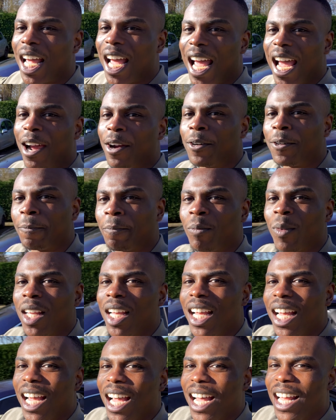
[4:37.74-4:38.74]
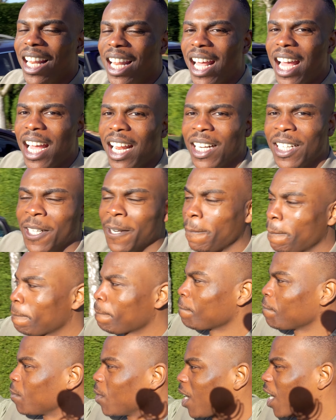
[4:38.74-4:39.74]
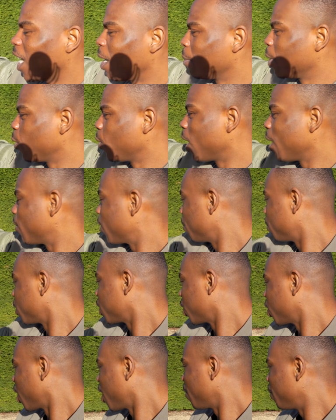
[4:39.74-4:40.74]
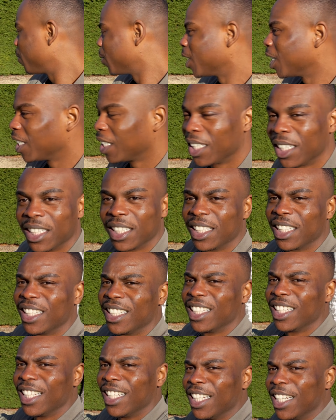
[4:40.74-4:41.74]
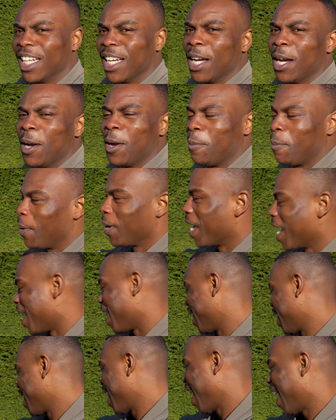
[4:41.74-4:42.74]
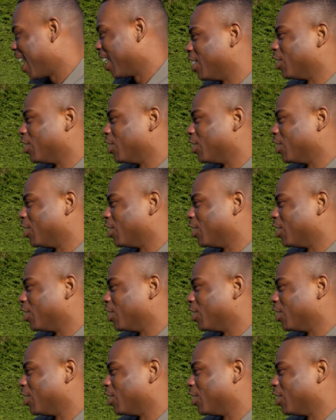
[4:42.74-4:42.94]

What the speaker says: that out, and then I'm gonna wait for him to come. But yeah, that